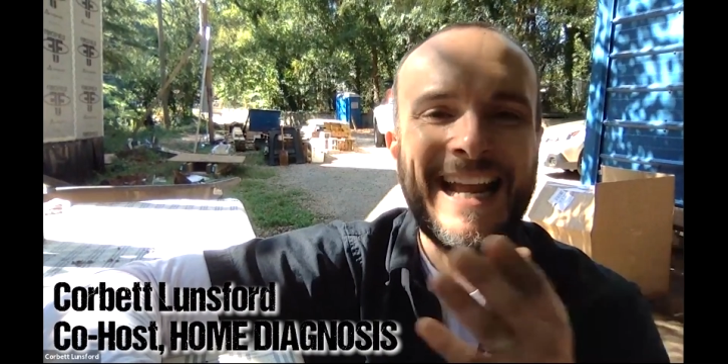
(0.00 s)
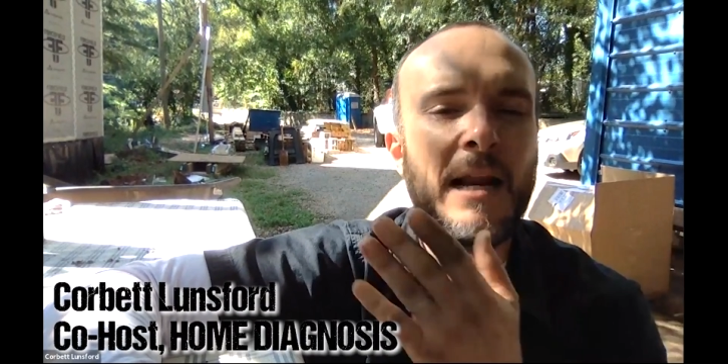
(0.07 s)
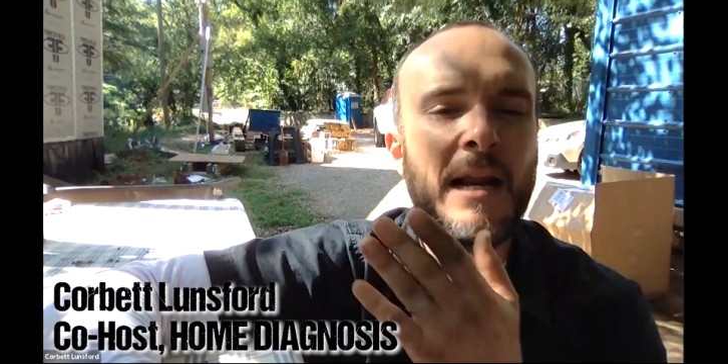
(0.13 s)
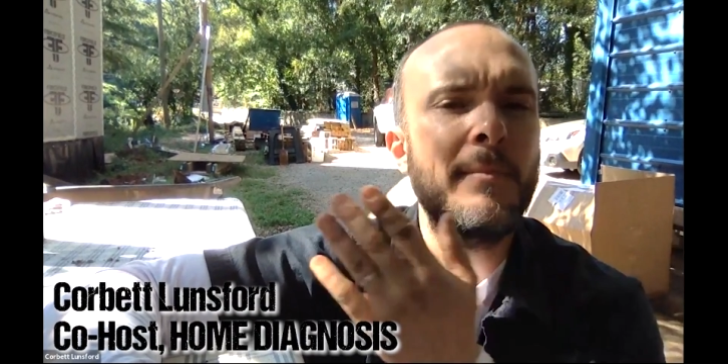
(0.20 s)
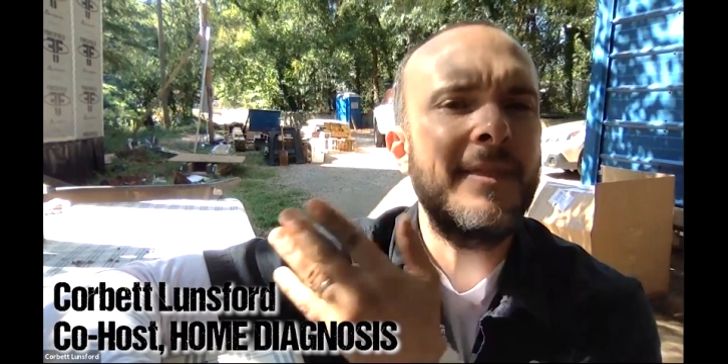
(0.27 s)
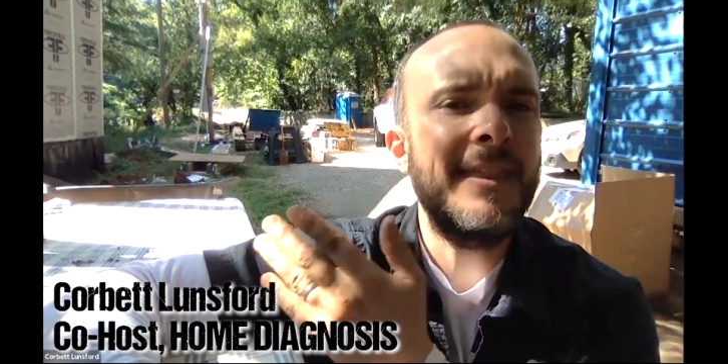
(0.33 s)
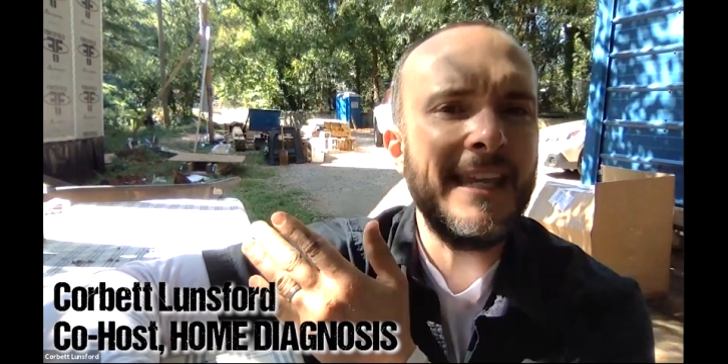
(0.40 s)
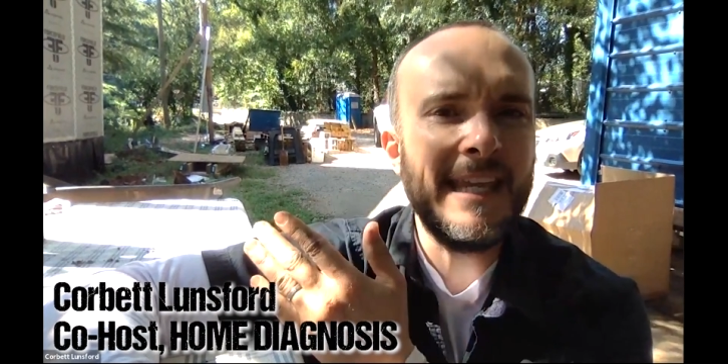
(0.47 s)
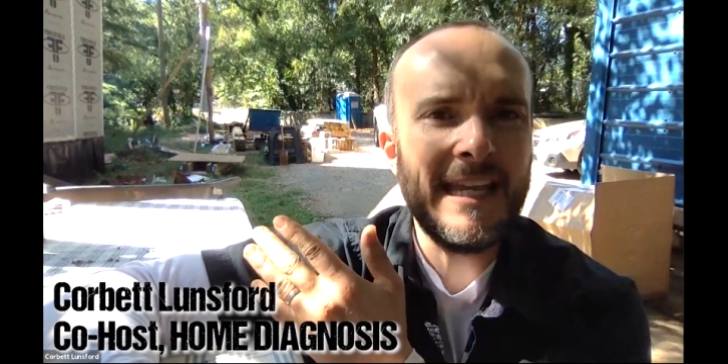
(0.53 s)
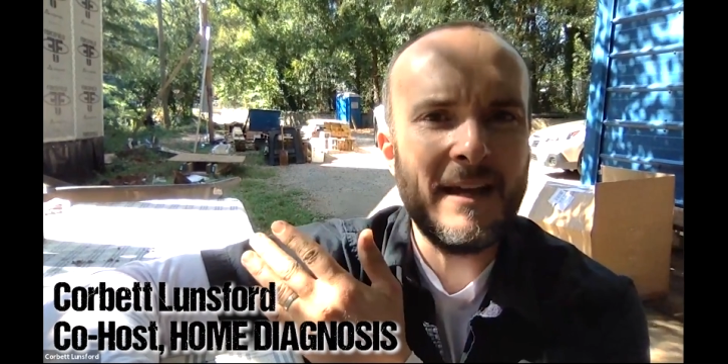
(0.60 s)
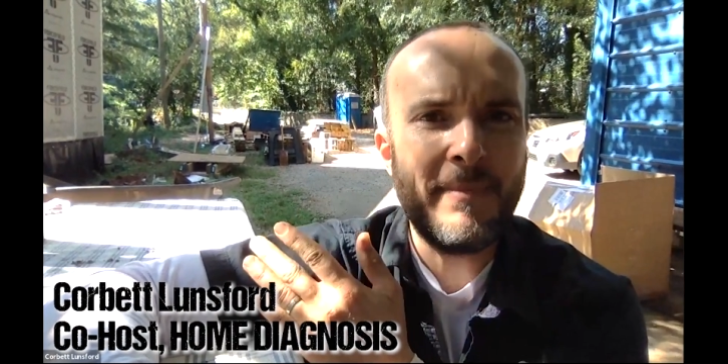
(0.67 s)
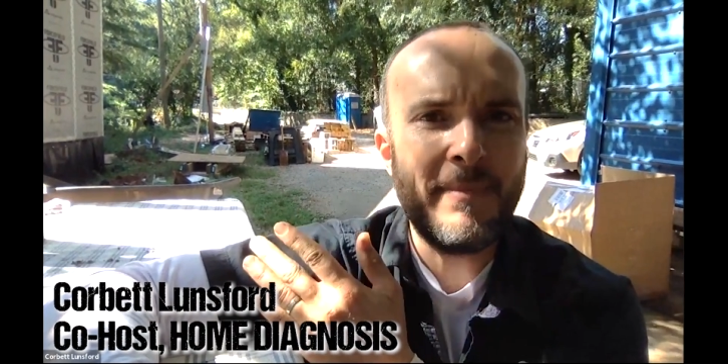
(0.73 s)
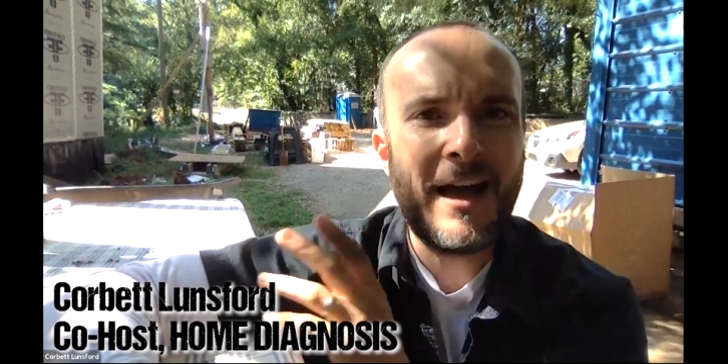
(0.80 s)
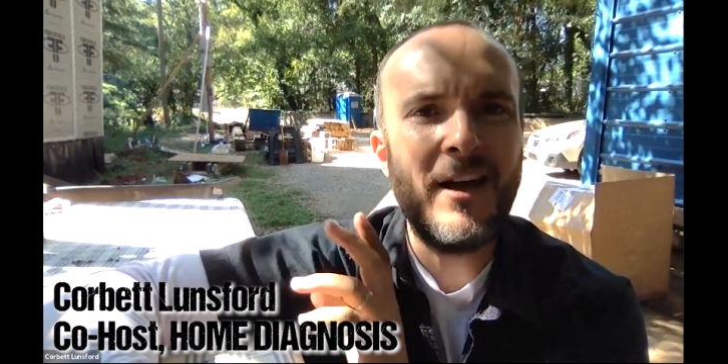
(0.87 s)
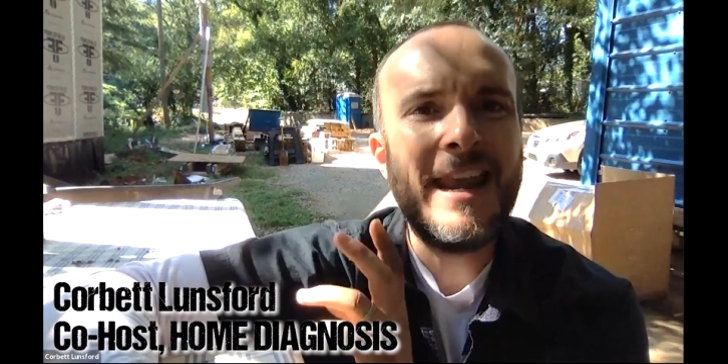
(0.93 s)
and I'm thinking
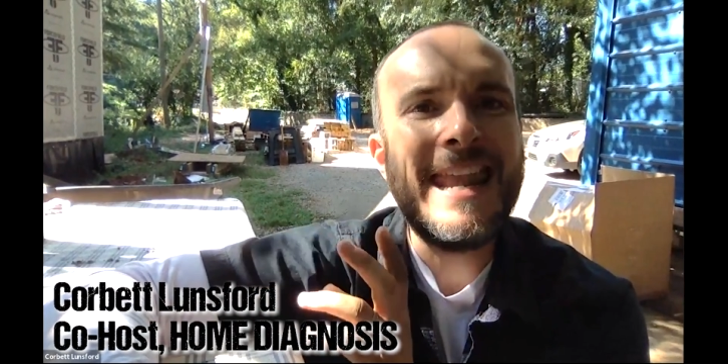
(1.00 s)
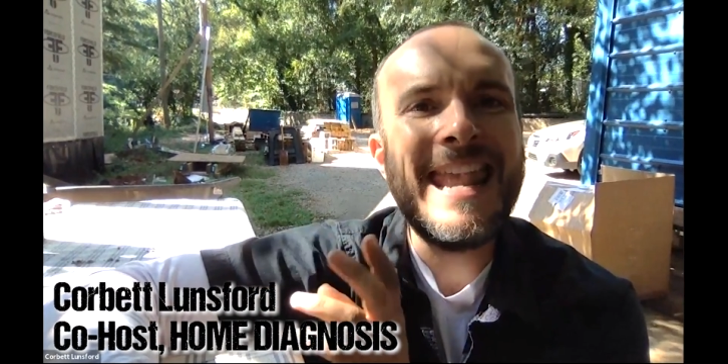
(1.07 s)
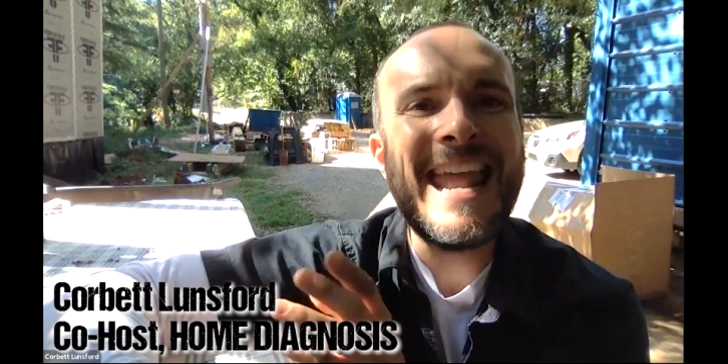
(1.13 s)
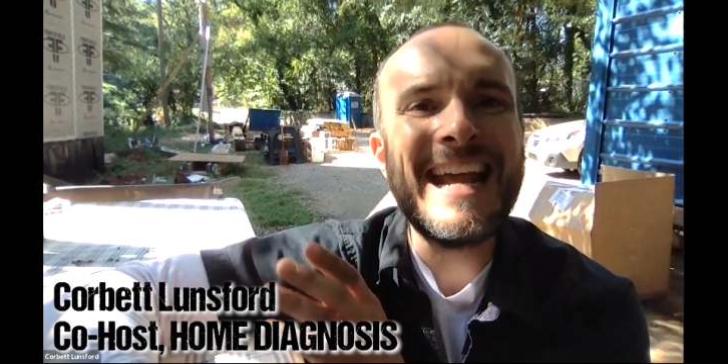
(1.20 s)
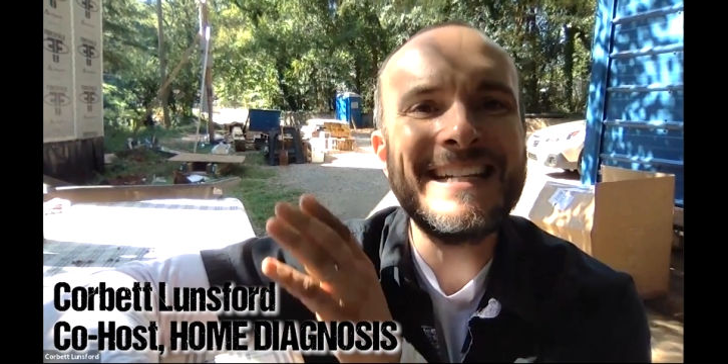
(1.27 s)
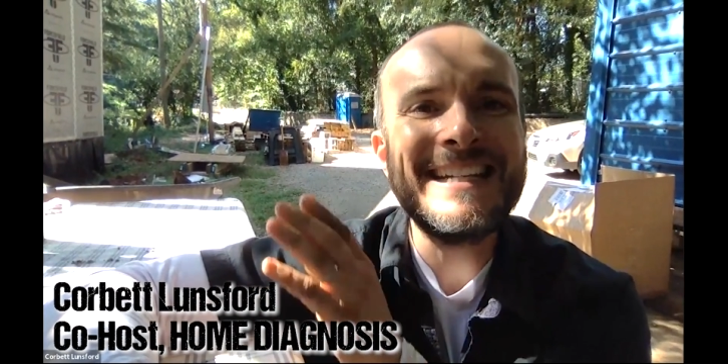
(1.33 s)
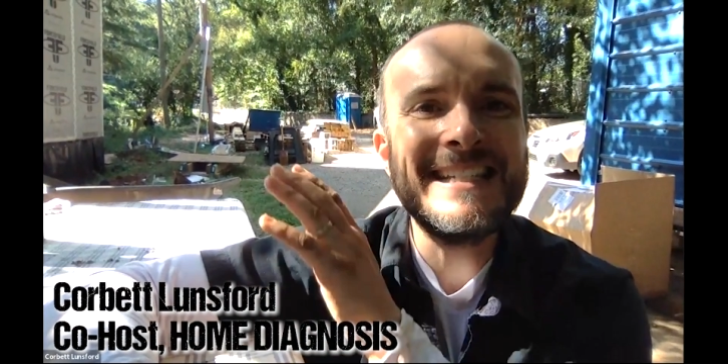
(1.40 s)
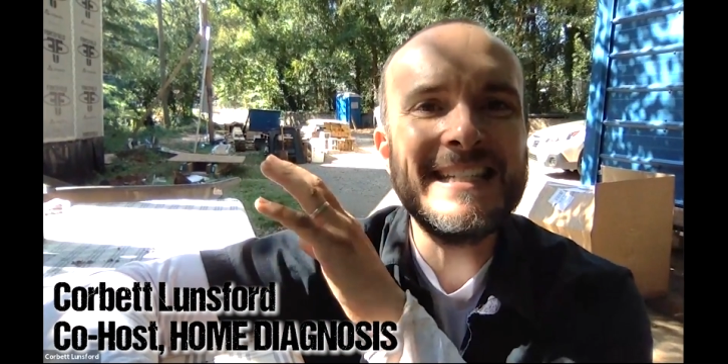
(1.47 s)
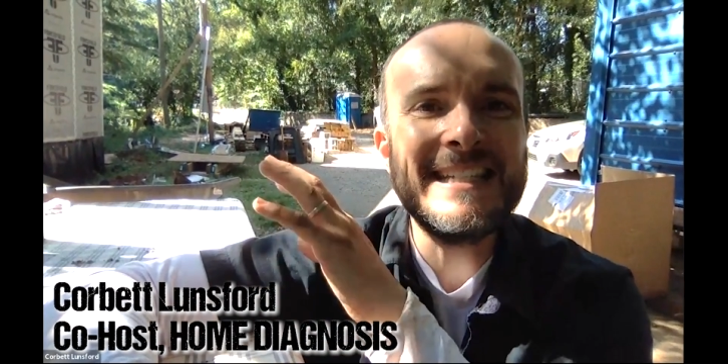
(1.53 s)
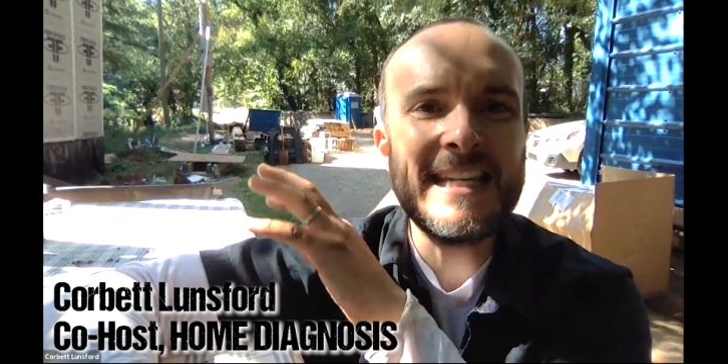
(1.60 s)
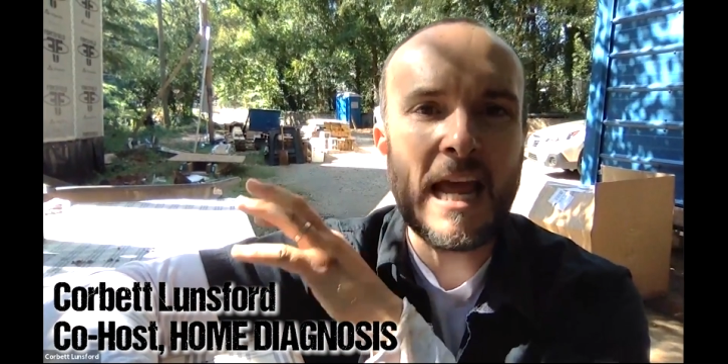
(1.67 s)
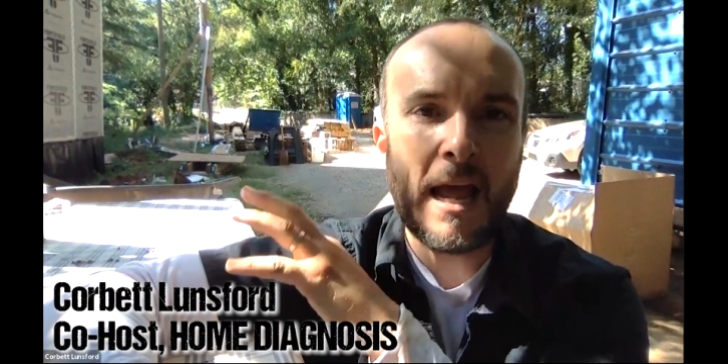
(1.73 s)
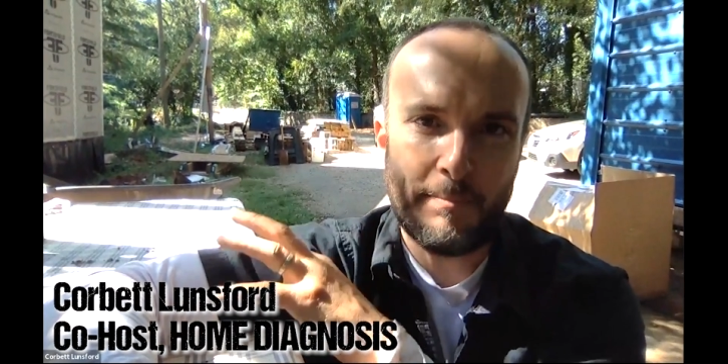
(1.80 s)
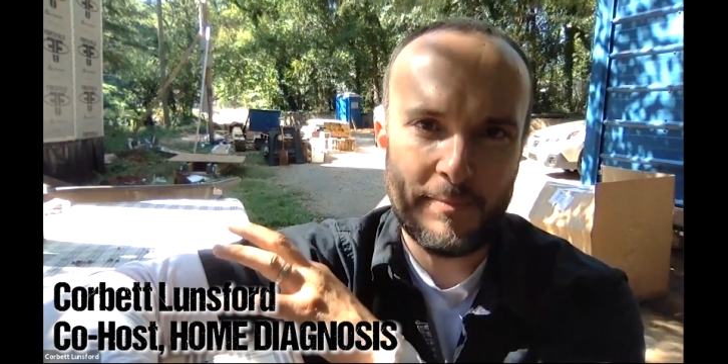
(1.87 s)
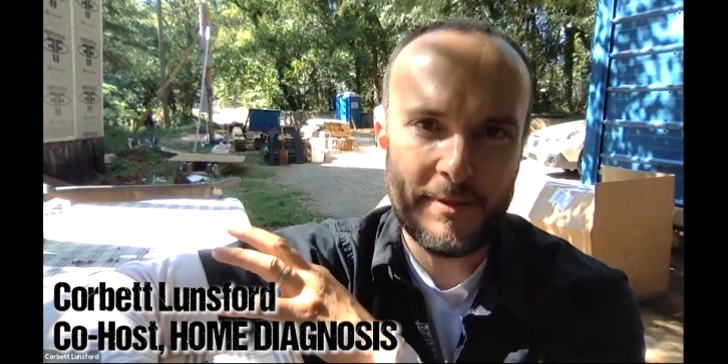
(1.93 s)
about next
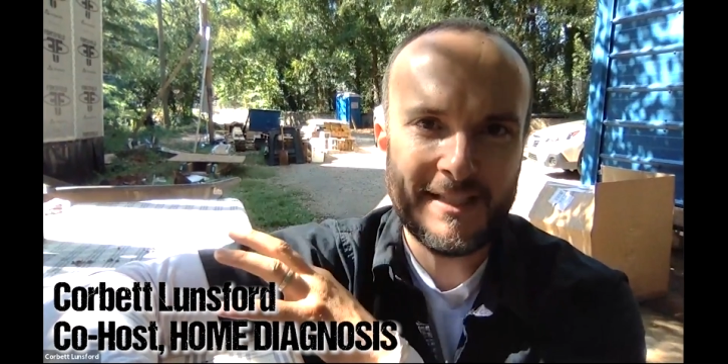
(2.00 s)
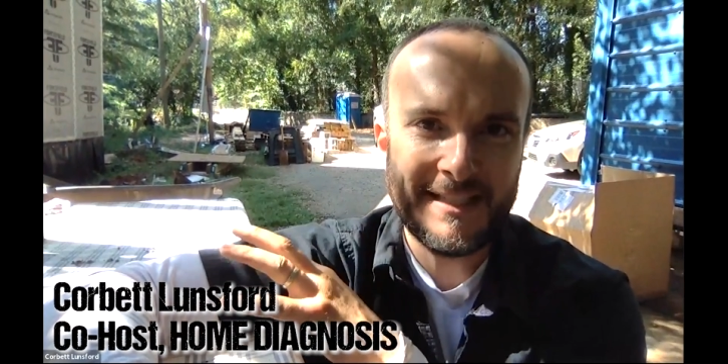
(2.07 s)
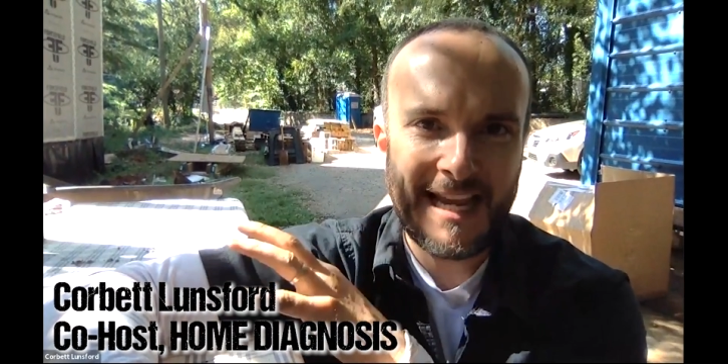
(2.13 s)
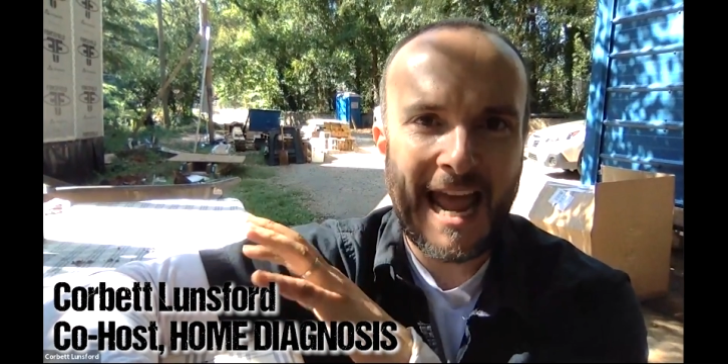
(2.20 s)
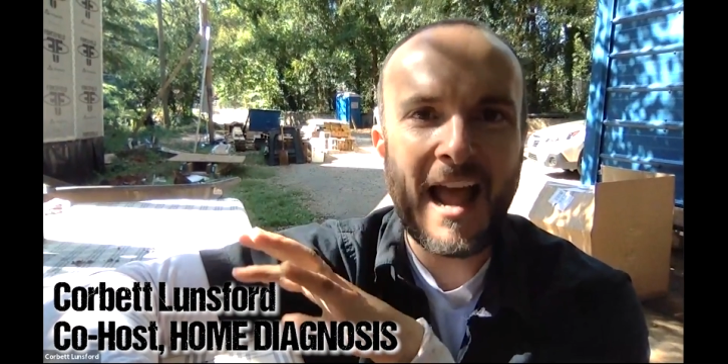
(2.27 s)
steps